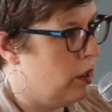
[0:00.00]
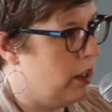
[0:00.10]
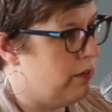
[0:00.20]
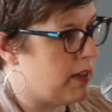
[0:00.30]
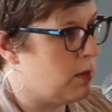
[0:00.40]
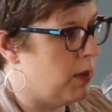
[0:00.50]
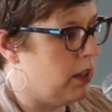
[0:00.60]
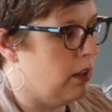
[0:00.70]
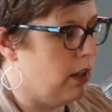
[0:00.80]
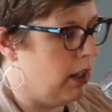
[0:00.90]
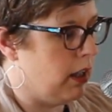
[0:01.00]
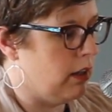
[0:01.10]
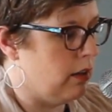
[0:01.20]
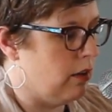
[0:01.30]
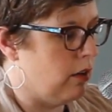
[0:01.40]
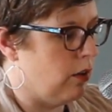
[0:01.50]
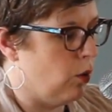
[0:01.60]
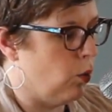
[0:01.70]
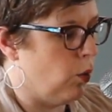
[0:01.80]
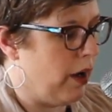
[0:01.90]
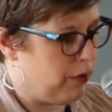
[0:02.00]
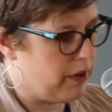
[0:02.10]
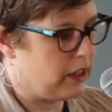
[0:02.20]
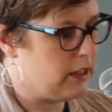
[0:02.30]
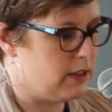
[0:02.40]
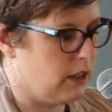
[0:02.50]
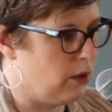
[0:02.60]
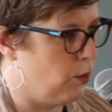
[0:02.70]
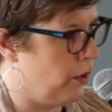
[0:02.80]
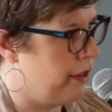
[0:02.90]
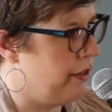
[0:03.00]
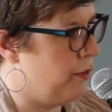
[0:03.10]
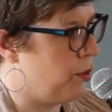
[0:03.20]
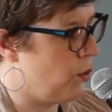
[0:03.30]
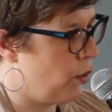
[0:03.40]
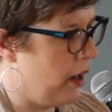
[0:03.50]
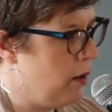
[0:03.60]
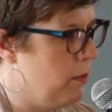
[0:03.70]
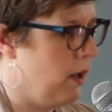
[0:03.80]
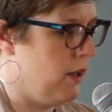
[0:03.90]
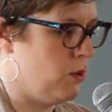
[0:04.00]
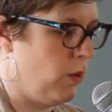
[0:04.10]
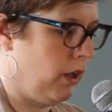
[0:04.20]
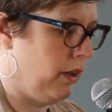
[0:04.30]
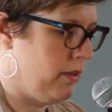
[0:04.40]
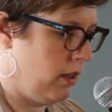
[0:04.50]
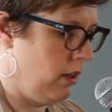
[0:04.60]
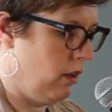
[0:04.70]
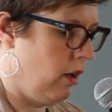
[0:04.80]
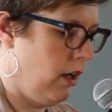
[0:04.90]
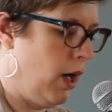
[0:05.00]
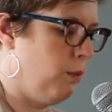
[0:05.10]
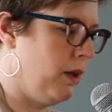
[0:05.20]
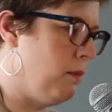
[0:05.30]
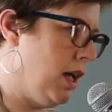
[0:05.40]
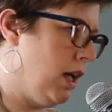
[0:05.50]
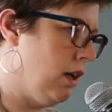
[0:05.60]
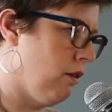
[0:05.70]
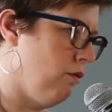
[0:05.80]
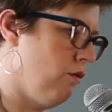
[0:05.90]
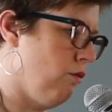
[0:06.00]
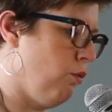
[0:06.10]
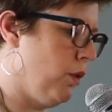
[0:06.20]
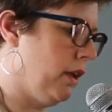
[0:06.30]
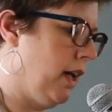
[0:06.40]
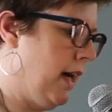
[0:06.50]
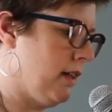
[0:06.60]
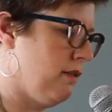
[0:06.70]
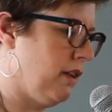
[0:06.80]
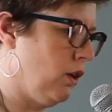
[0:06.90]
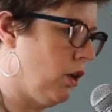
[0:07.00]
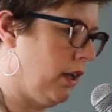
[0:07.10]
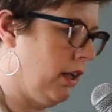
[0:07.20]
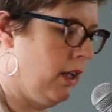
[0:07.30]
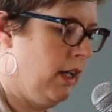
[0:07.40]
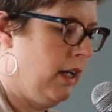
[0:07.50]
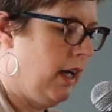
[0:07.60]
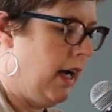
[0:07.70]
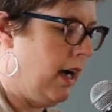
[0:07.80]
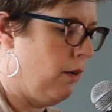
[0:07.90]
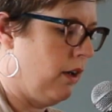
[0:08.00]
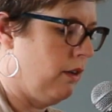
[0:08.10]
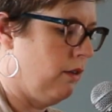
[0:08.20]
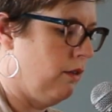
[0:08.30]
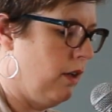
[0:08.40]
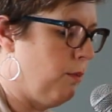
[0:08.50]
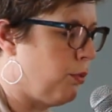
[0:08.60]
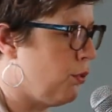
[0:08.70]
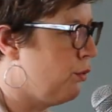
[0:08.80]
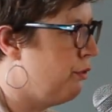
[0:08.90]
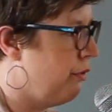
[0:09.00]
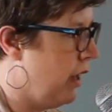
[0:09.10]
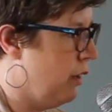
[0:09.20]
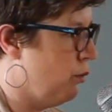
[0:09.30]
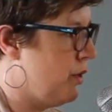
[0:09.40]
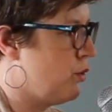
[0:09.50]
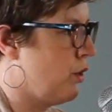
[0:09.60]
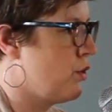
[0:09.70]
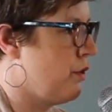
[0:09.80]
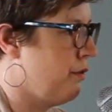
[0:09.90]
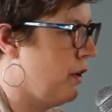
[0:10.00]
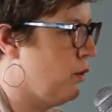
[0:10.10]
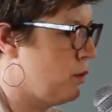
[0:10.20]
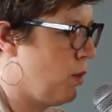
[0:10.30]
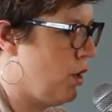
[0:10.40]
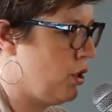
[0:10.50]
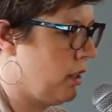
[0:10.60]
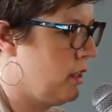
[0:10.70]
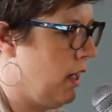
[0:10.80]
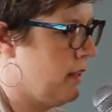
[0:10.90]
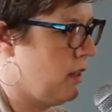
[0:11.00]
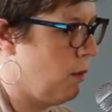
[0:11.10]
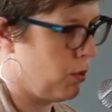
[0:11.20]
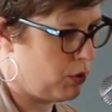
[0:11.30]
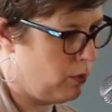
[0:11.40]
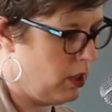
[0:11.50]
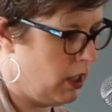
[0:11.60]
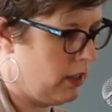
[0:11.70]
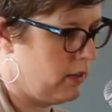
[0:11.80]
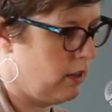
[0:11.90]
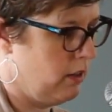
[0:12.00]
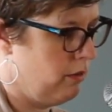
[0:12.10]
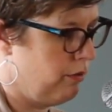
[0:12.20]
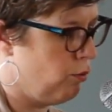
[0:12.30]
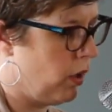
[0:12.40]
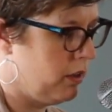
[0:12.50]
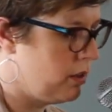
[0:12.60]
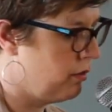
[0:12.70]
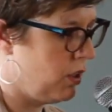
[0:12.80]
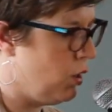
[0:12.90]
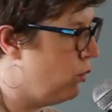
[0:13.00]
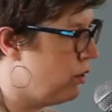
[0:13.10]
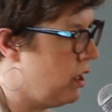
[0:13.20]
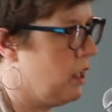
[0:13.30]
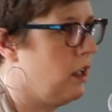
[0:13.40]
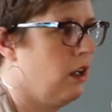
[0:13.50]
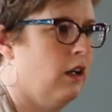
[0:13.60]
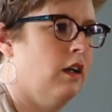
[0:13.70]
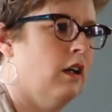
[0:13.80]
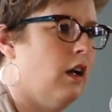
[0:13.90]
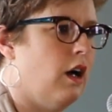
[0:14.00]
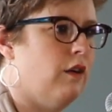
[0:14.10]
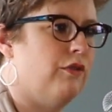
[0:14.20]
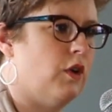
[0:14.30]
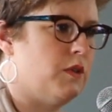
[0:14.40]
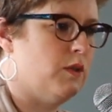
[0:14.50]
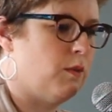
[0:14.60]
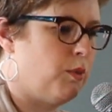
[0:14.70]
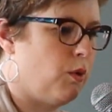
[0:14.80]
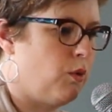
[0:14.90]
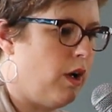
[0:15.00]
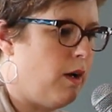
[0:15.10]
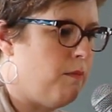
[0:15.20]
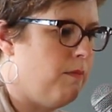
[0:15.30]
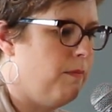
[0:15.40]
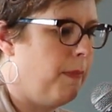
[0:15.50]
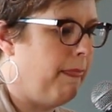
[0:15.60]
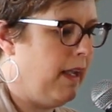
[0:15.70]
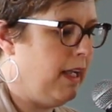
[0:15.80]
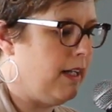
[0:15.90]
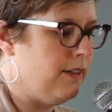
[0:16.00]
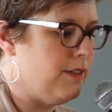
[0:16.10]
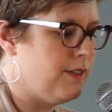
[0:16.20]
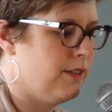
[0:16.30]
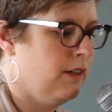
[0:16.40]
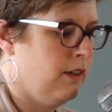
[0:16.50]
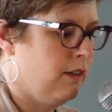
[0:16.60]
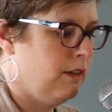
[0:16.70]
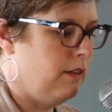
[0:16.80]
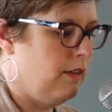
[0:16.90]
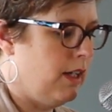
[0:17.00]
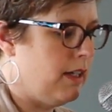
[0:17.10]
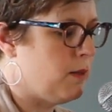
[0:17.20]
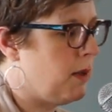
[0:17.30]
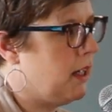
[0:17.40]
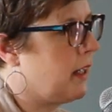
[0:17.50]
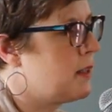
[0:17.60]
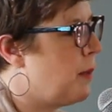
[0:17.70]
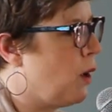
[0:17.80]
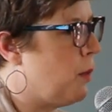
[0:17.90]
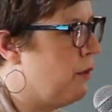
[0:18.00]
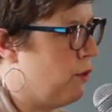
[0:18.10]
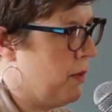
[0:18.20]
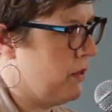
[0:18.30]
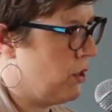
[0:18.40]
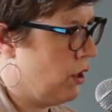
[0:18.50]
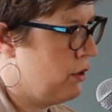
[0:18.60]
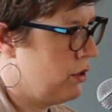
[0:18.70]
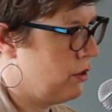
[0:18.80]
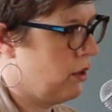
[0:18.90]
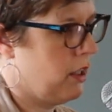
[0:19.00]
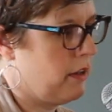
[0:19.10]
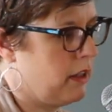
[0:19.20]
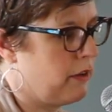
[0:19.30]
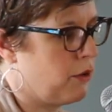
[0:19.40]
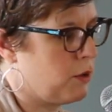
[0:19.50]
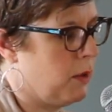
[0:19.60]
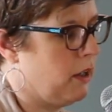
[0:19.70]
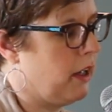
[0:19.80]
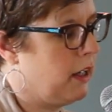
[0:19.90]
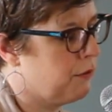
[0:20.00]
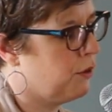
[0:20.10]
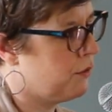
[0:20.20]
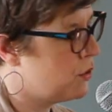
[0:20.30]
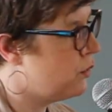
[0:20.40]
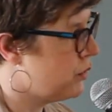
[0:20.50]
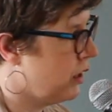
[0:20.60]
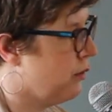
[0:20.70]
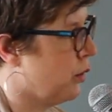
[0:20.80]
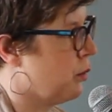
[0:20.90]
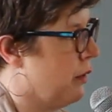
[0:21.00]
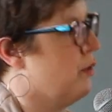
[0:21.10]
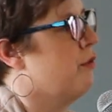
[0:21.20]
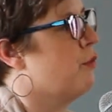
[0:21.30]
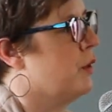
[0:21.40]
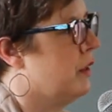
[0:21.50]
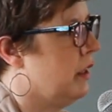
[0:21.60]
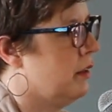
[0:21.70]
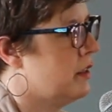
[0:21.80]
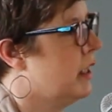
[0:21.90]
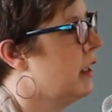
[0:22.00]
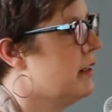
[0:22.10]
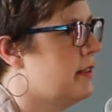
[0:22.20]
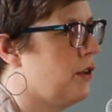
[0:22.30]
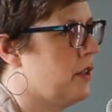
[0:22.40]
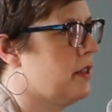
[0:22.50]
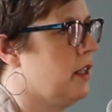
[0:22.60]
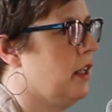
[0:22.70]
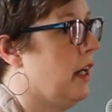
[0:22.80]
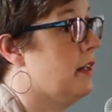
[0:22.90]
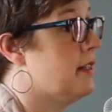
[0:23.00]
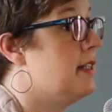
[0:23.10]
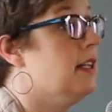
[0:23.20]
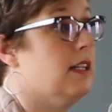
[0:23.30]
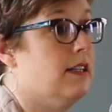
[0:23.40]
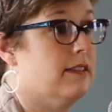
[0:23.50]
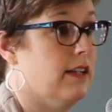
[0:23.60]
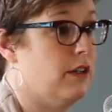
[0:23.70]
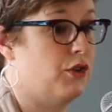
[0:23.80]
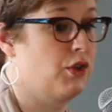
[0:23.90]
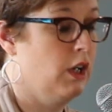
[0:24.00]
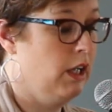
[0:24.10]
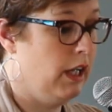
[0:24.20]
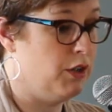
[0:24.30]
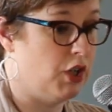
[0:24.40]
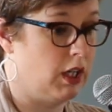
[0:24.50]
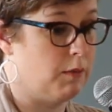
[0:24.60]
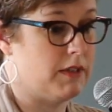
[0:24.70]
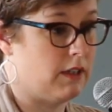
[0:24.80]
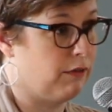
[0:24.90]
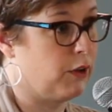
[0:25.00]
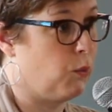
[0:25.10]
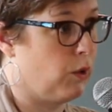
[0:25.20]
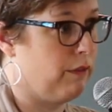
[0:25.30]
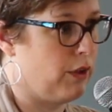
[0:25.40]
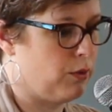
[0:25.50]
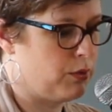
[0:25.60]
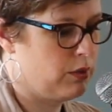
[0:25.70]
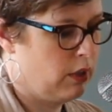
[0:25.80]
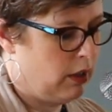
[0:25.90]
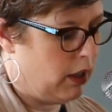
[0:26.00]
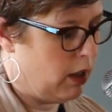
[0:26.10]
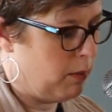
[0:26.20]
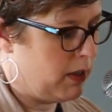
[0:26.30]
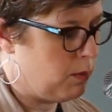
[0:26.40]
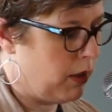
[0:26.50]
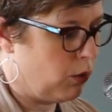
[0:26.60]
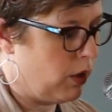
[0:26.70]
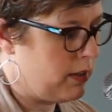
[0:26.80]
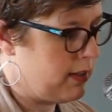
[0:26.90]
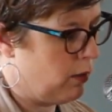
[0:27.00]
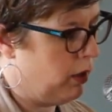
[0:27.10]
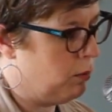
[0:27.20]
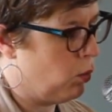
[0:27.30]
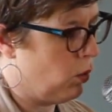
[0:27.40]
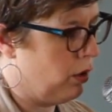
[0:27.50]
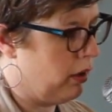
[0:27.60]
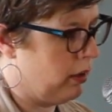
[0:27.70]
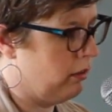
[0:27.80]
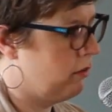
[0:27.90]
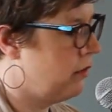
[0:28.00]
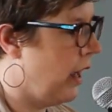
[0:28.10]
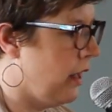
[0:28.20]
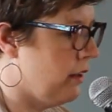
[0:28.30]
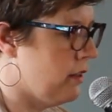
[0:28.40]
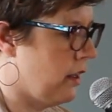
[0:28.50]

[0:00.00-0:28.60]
investment in everything he's done with the program, as well as in helping me really actively look at how to improve and restructure the Fellows Project as an opportunity. It's a relatively new thing for us as a program, and it has been an experiment from the start, and I think there's been a handful of students that I work with who've really taken it seriously and seen it as such, and Jacob is definitely one of those. He's been a great sounding board and